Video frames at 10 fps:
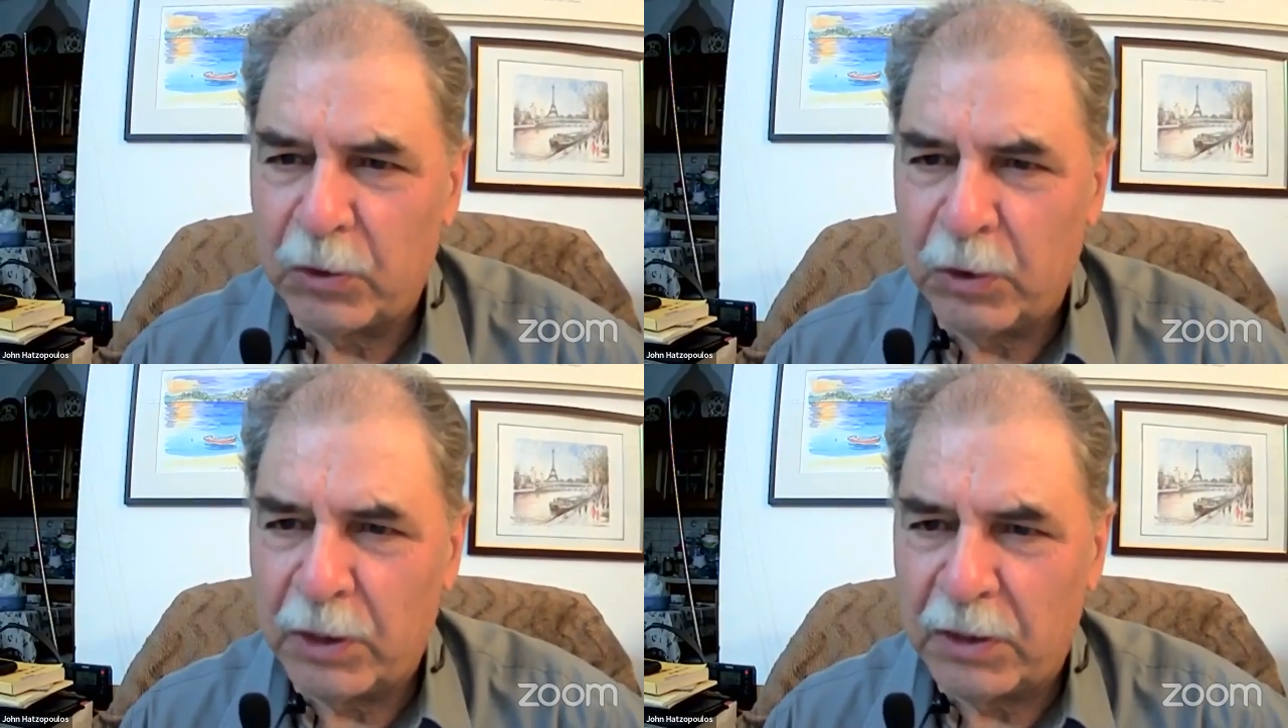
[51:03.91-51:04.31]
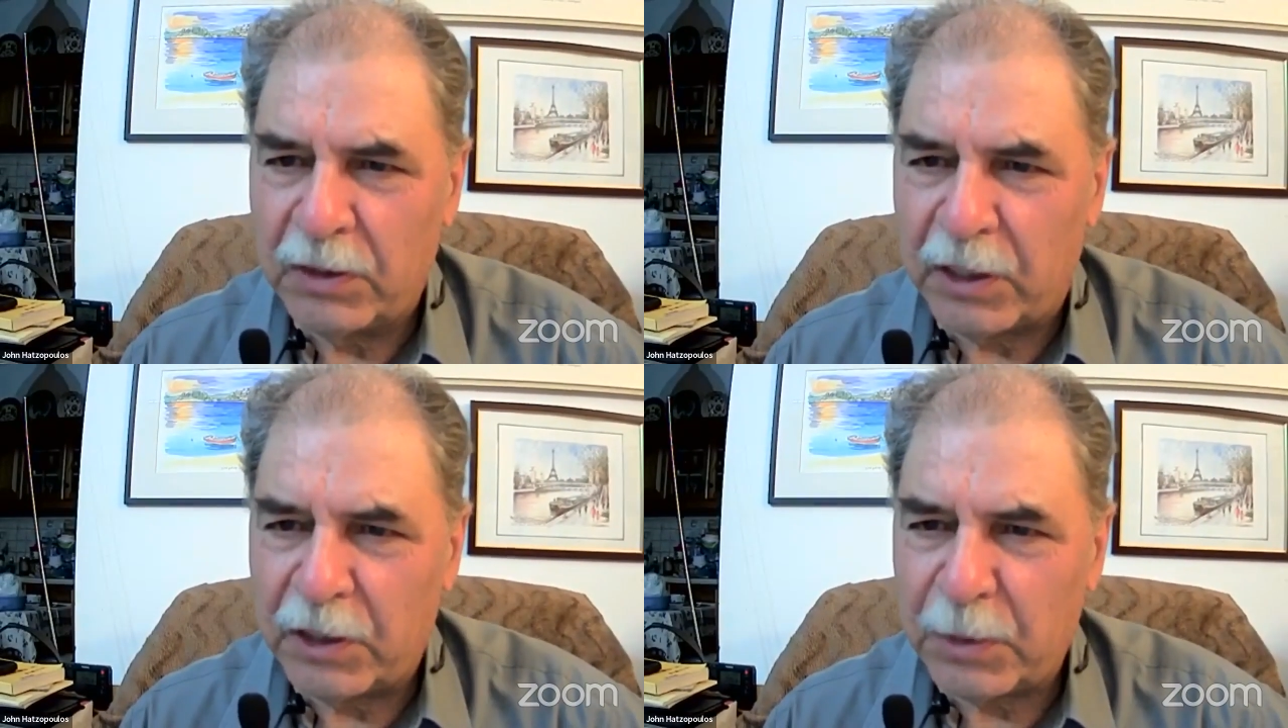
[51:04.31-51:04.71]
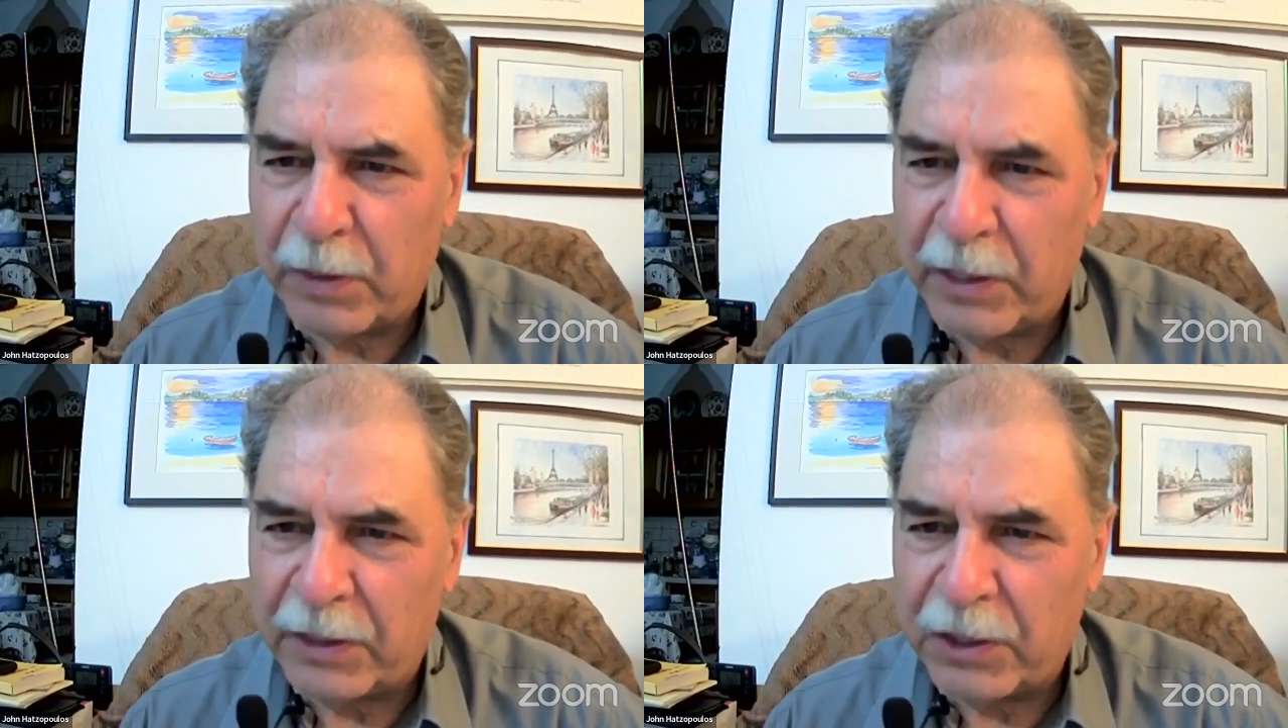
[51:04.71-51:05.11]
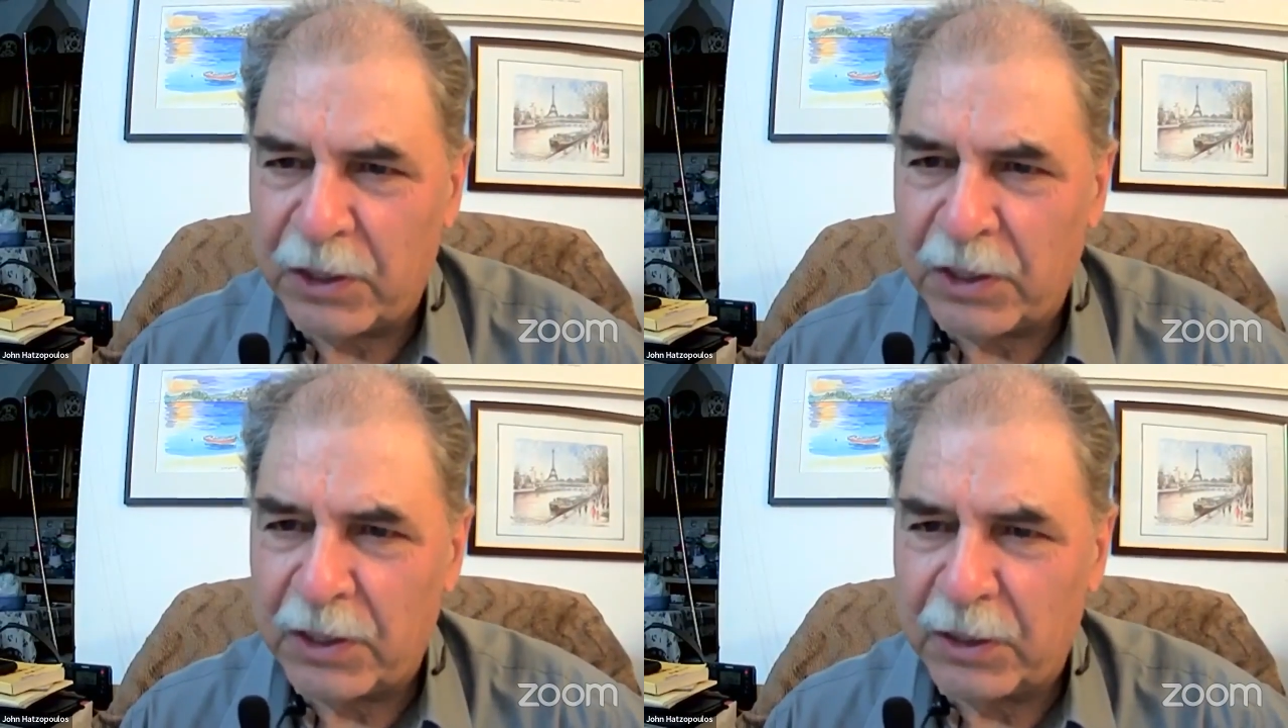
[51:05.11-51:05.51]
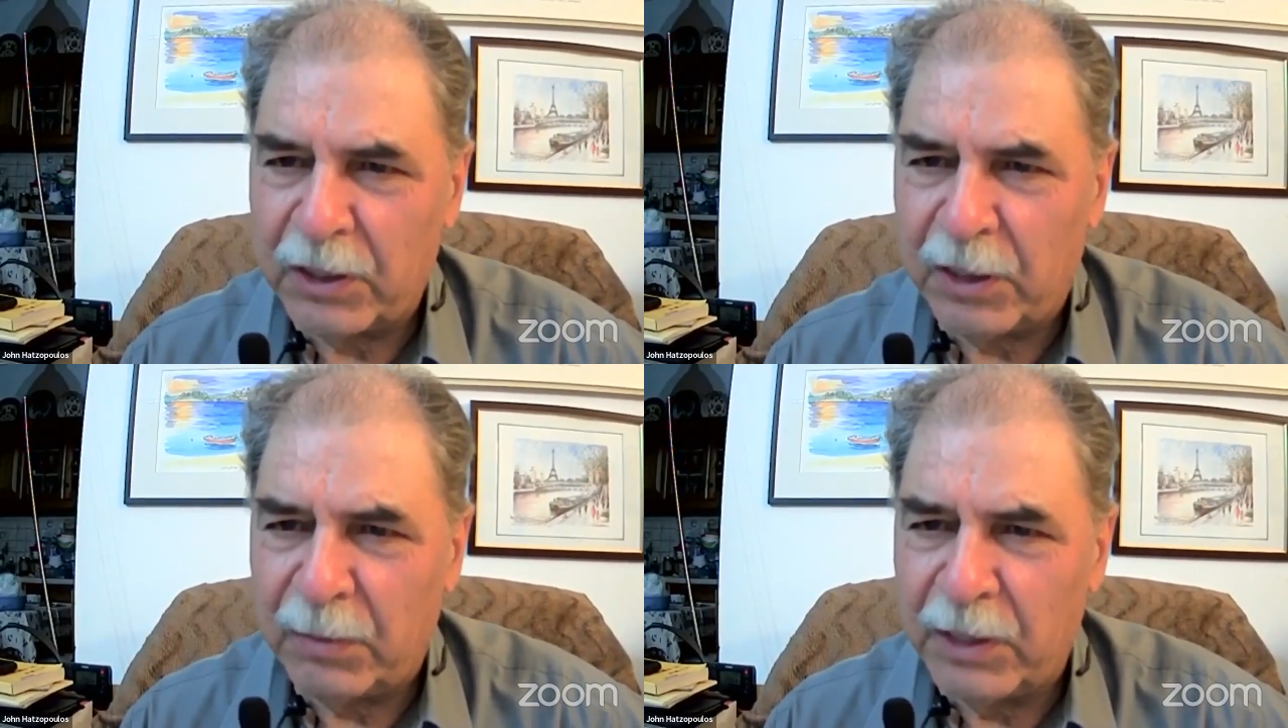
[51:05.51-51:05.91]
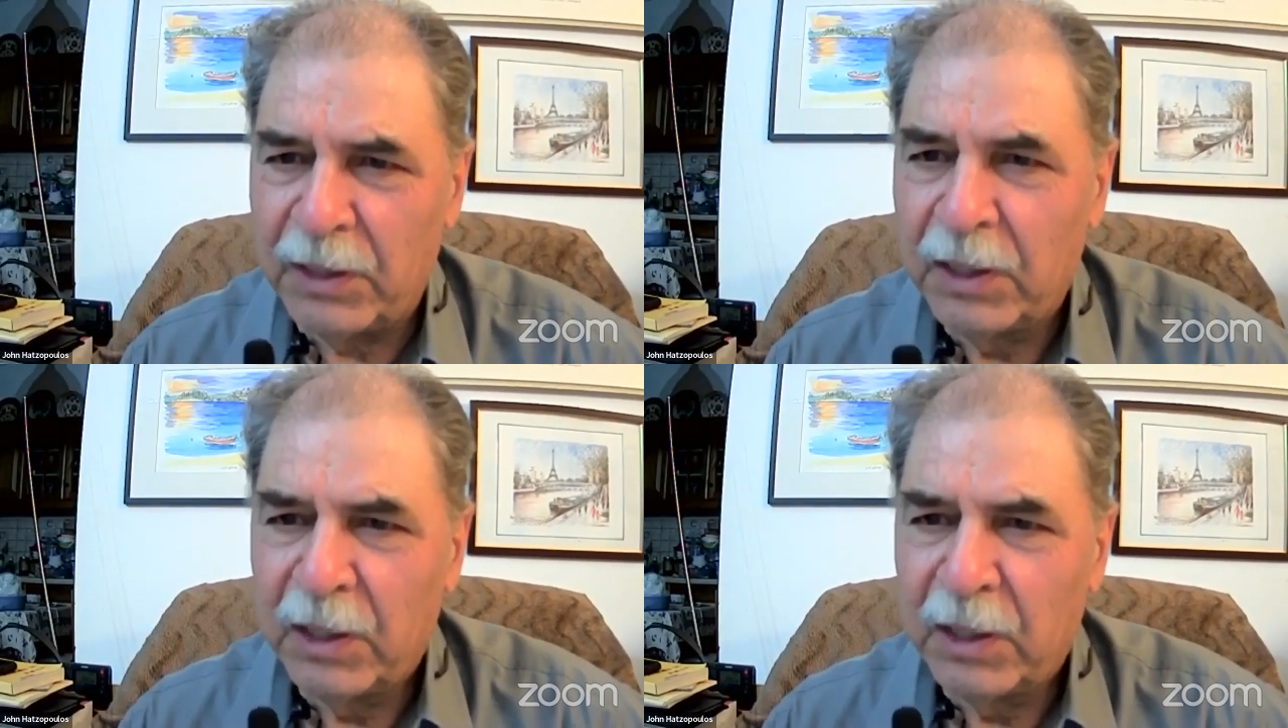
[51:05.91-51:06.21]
your transparencies and tell me